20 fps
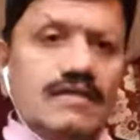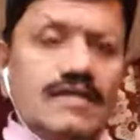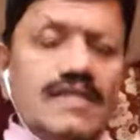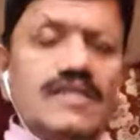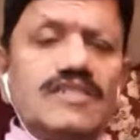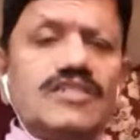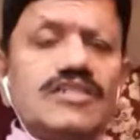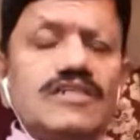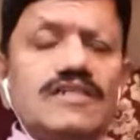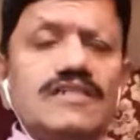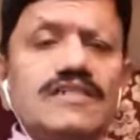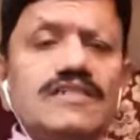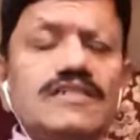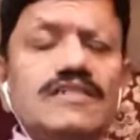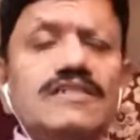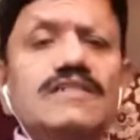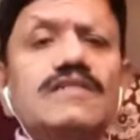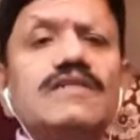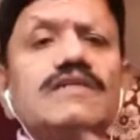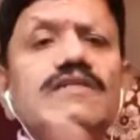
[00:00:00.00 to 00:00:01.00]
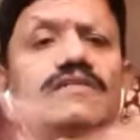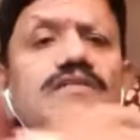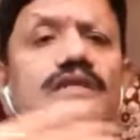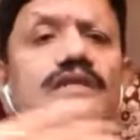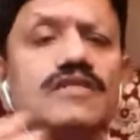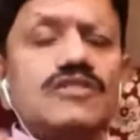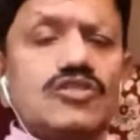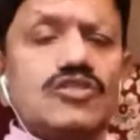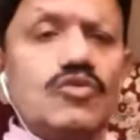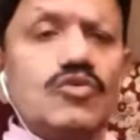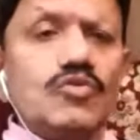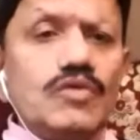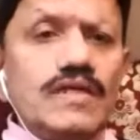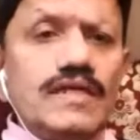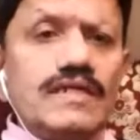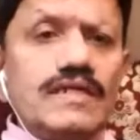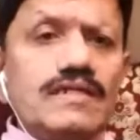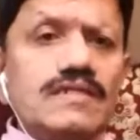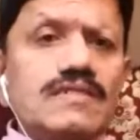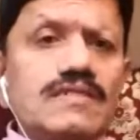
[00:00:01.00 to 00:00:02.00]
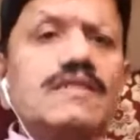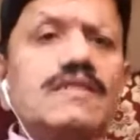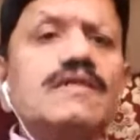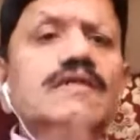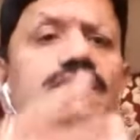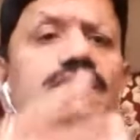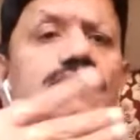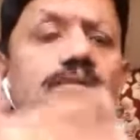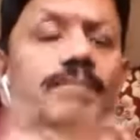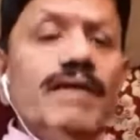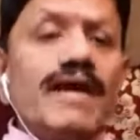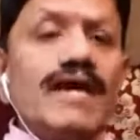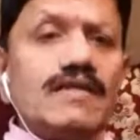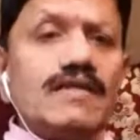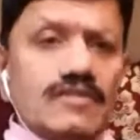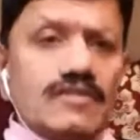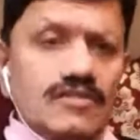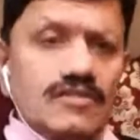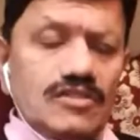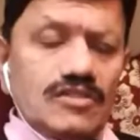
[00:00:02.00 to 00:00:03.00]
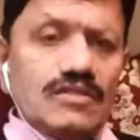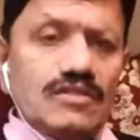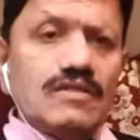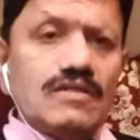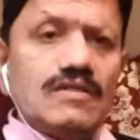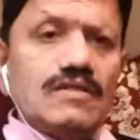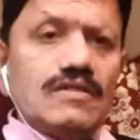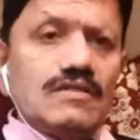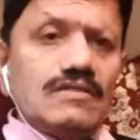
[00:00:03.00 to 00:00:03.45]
teachers, the students, the parents,